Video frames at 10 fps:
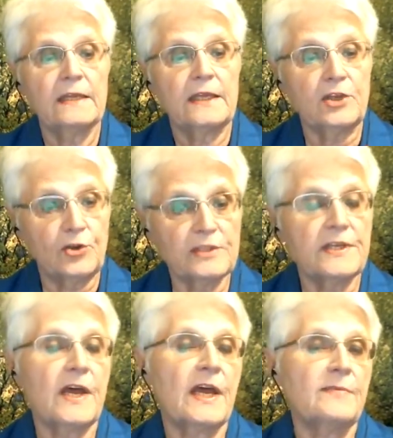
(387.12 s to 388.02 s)
in good
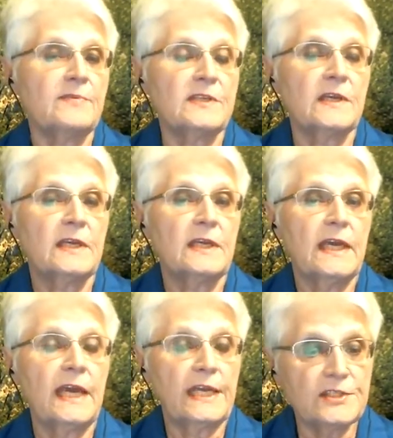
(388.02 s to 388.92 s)
times
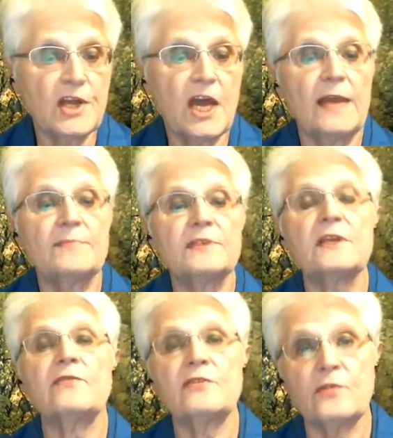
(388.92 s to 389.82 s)
and in times
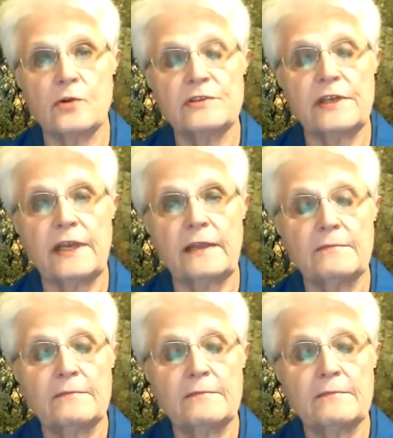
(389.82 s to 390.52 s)
of adversity.